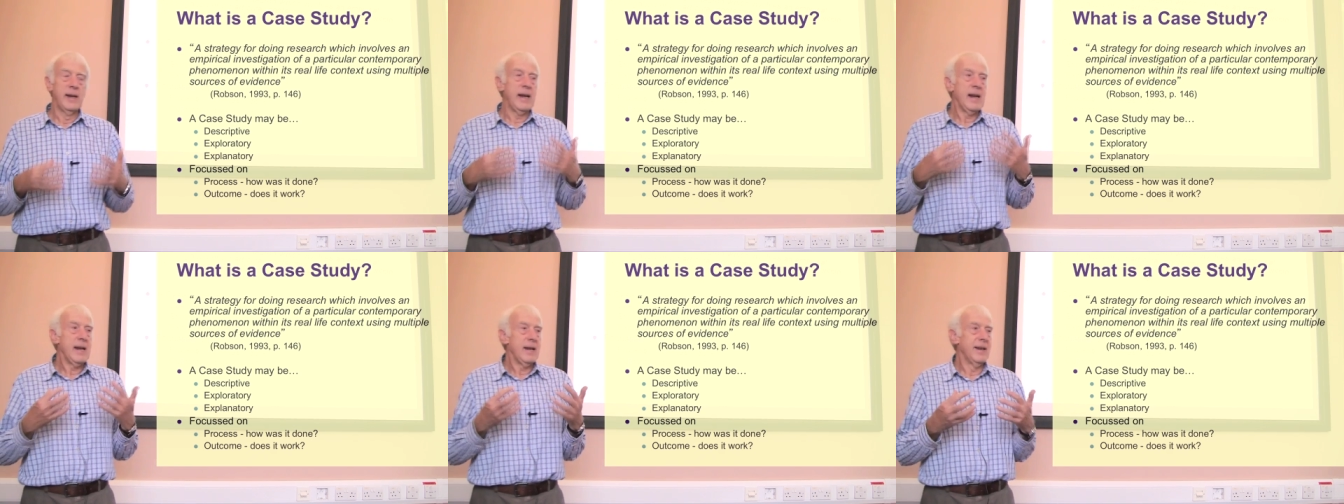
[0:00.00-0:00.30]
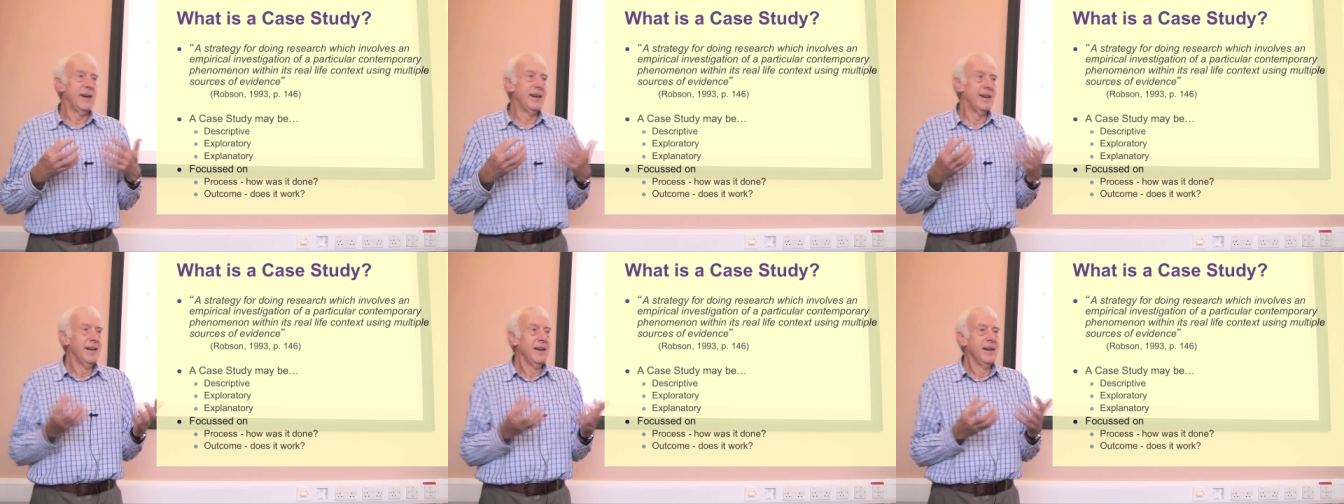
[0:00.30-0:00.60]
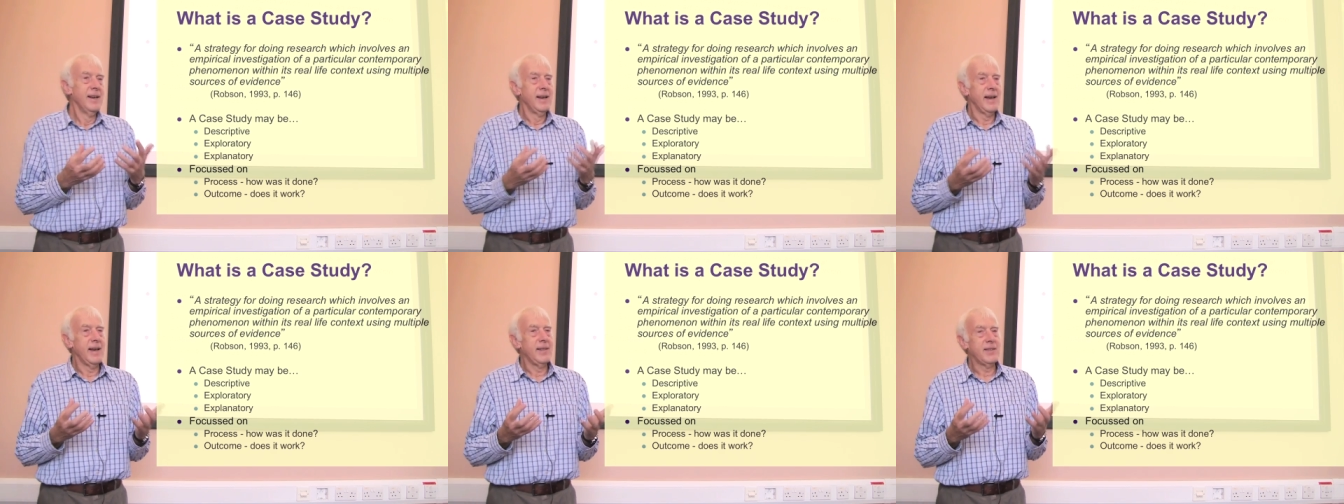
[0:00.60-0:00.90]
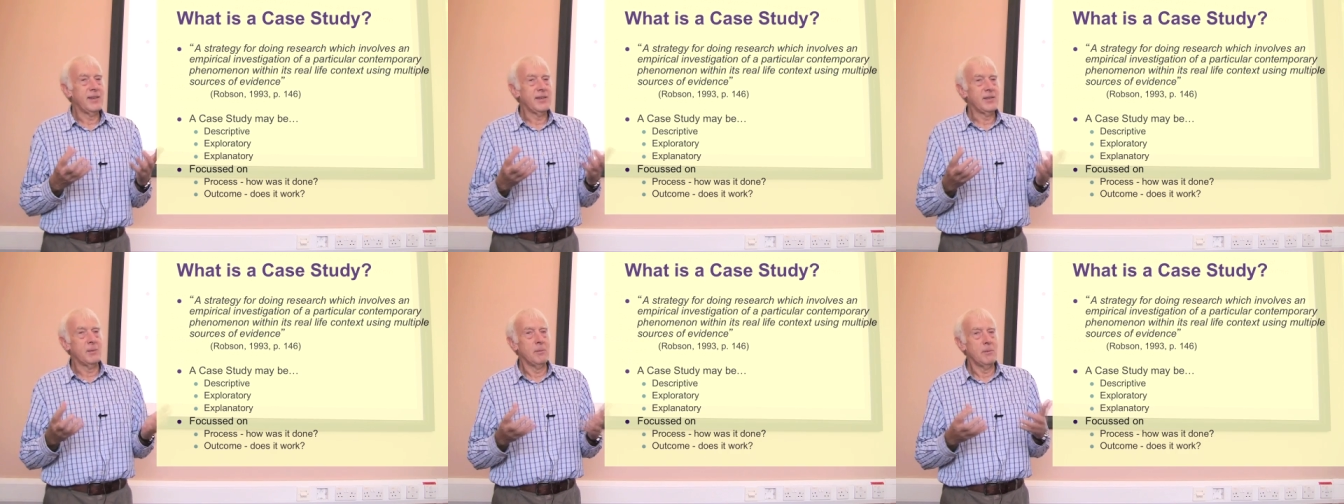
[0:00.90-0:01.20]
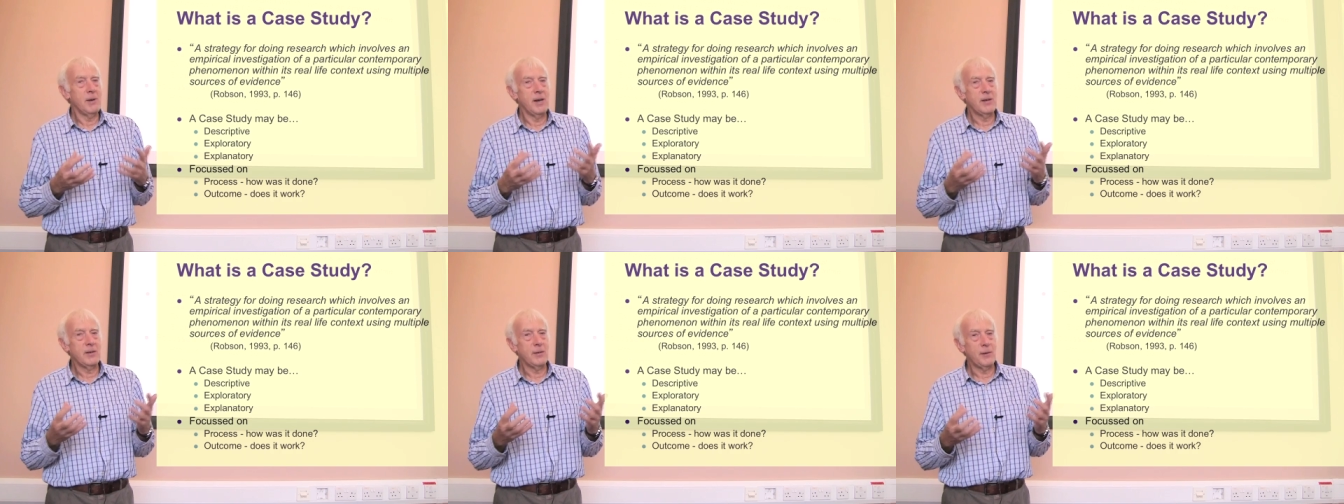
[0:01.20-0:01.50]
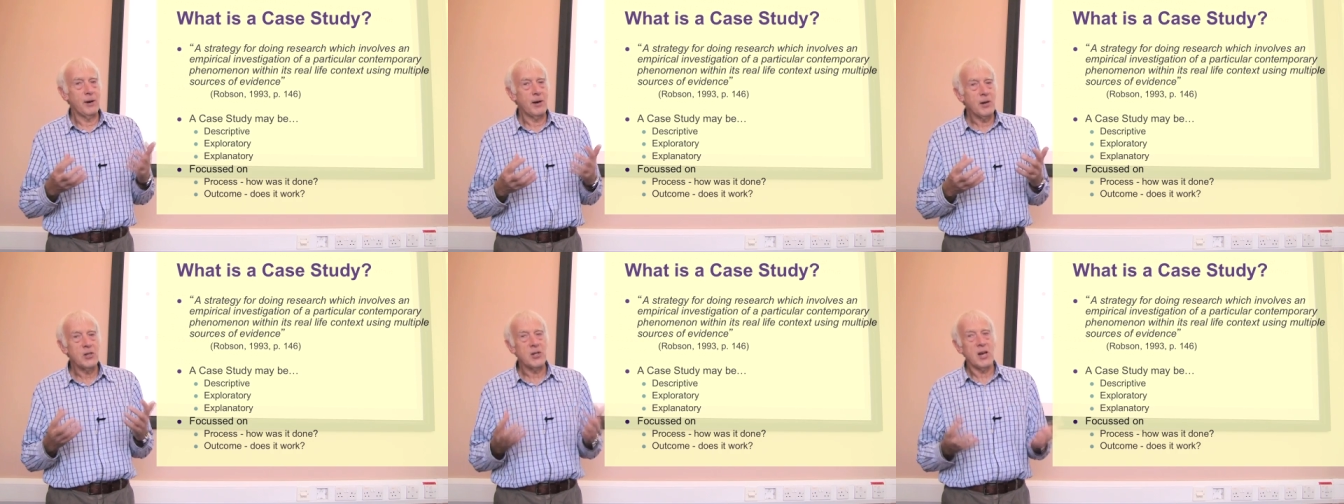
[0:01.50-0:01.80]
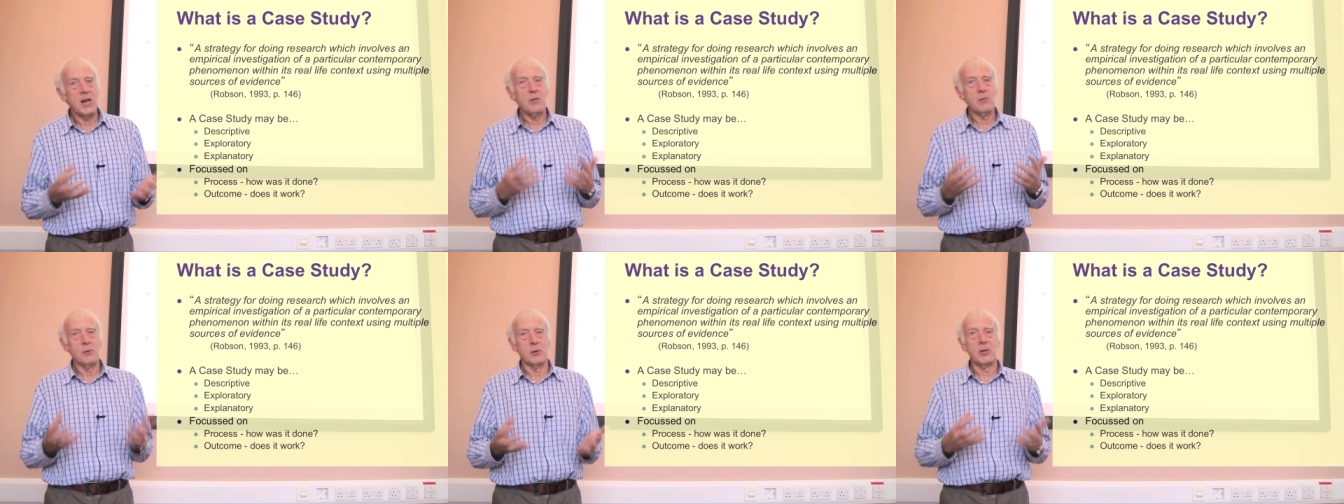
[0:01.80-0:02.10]
It's a very
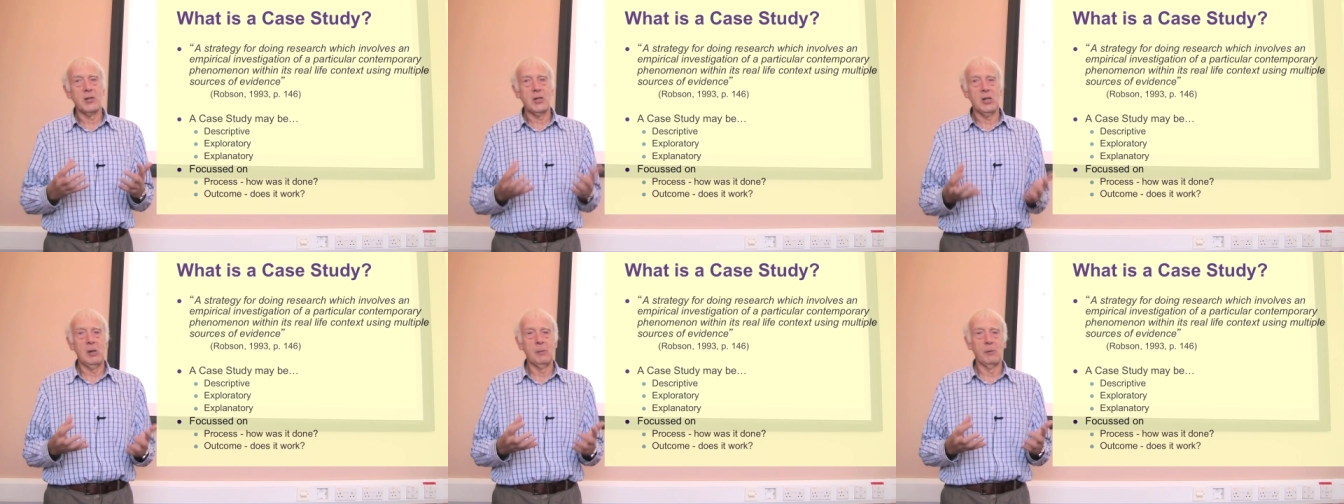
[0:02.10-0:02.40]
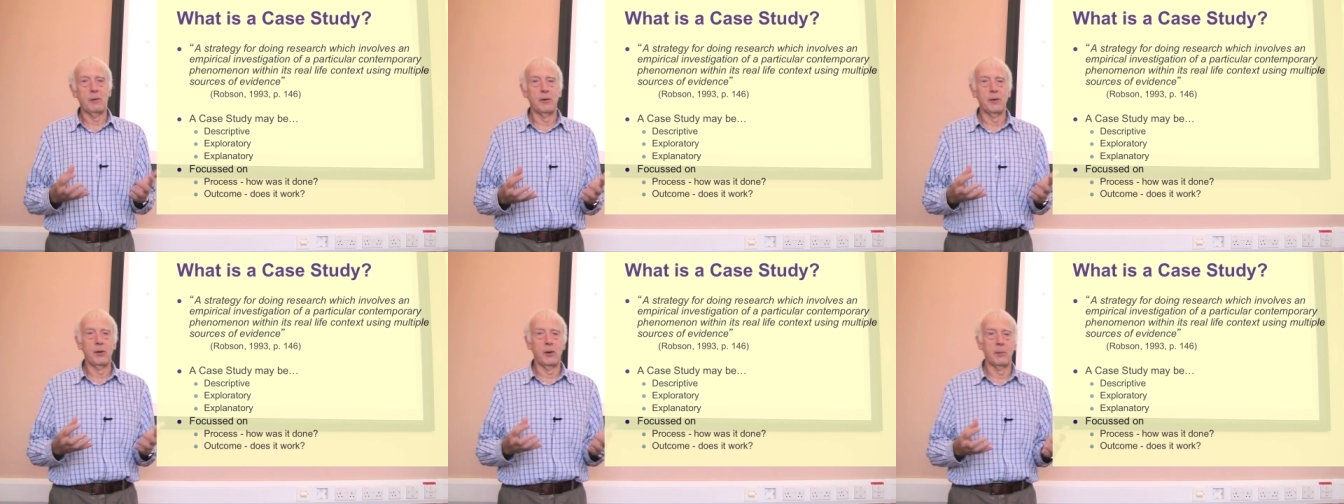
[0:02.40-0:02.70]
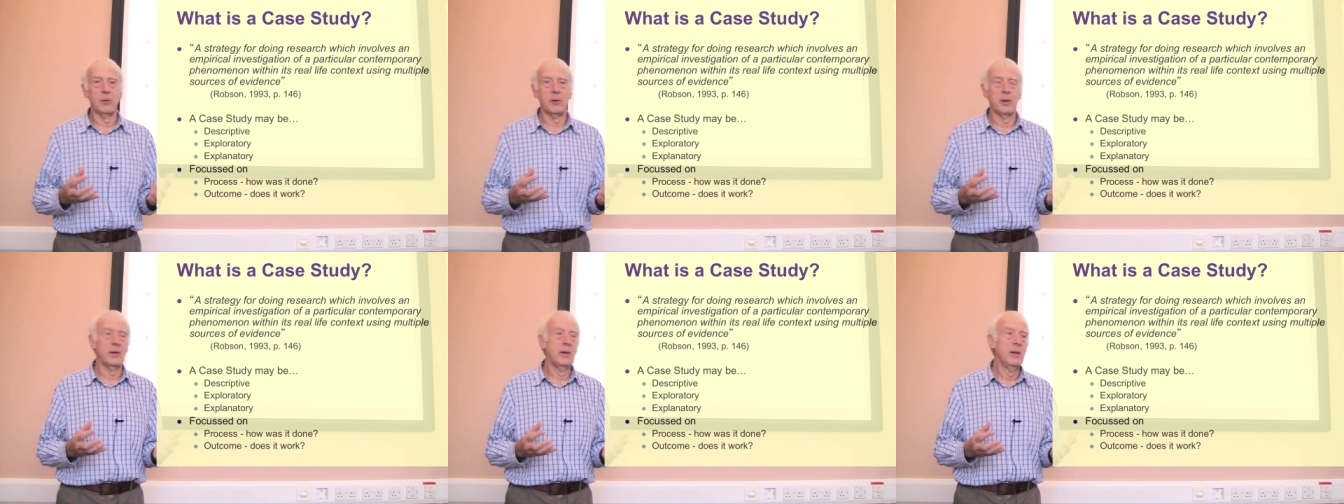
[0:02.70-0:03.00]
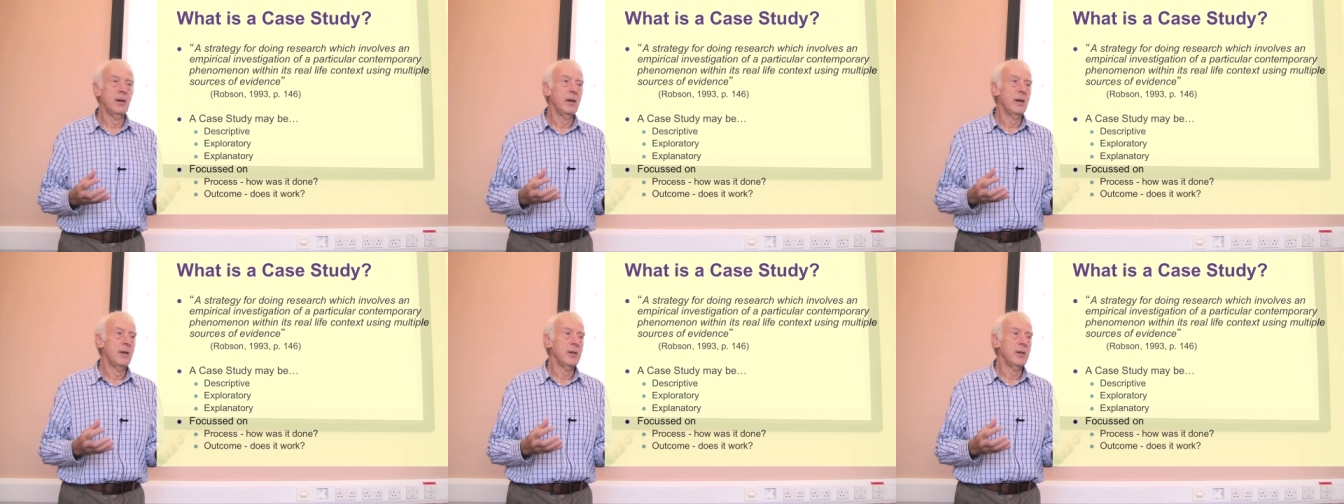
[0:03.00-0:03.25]
general term, a phenomenon,